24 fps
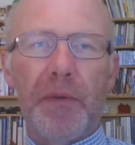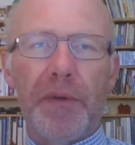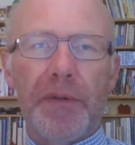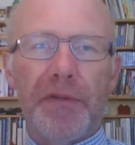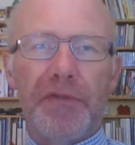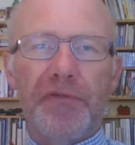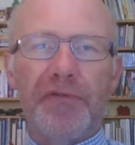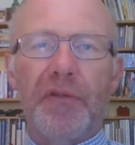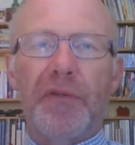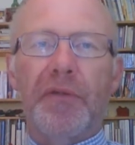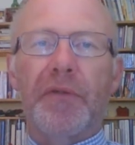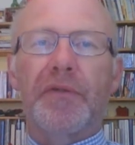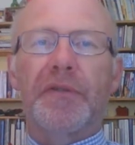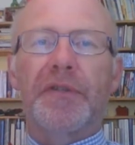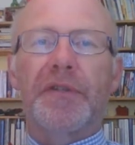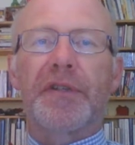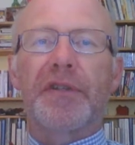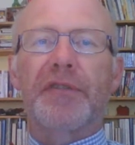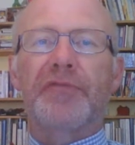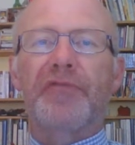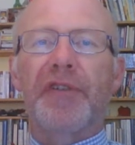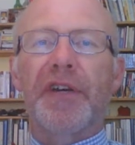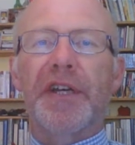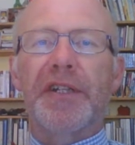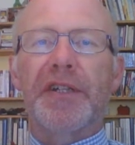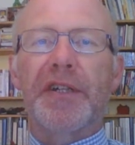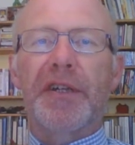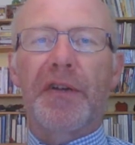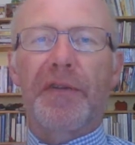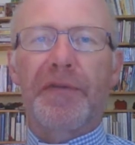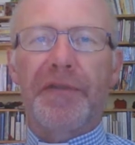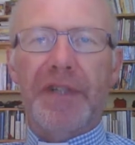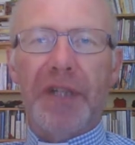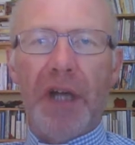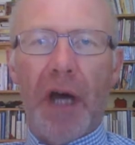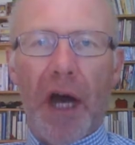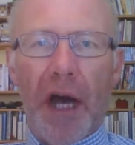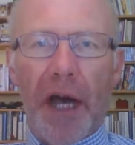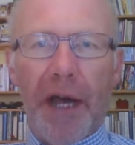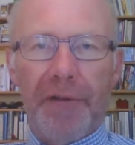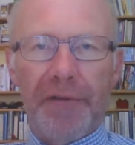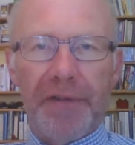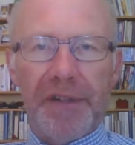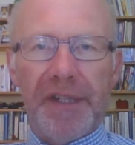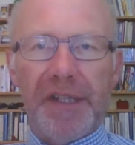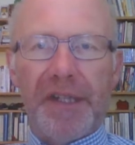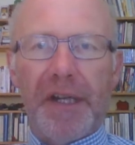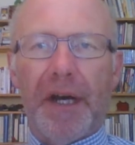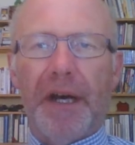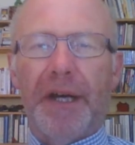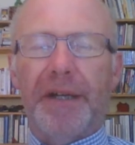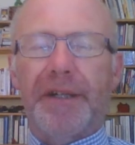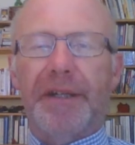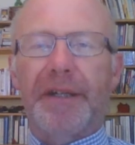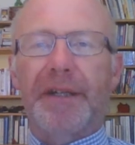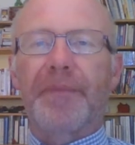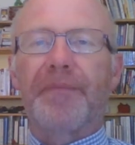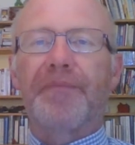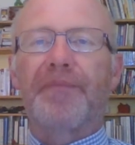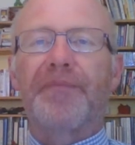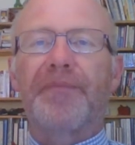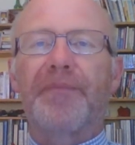withdrew to the region of Tyre and Sidon.